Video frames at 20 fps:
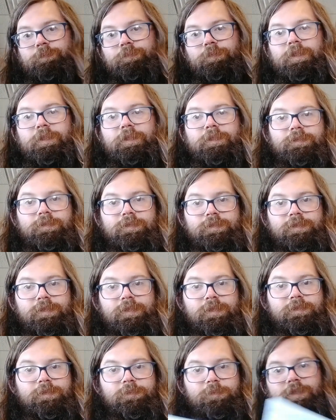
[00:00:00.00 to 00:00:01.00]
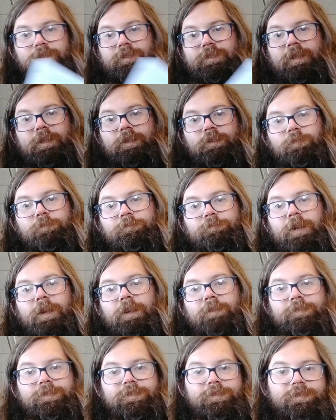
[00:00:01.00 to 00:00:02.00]
right into 6. I'm going to tackle 5
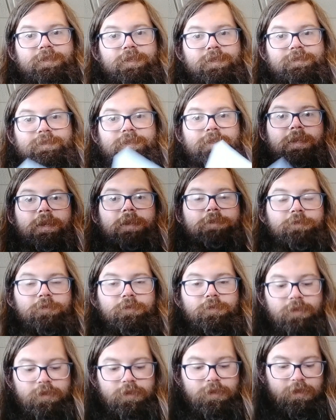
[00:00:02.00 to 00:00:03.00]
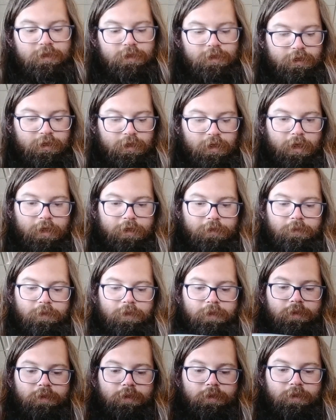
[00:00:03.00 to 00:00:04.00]
and 6 together.
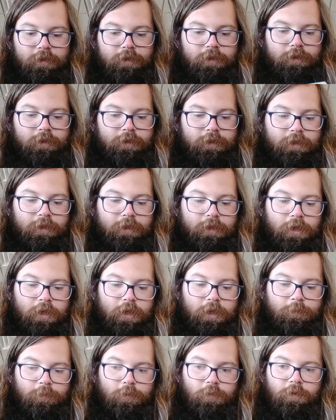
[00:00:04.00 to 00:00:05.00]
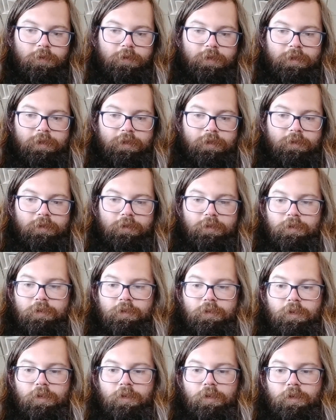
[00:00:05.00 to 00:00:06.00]
Hiring and onboarding
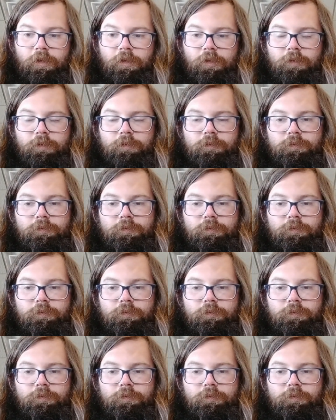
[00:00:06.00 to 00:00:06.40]
are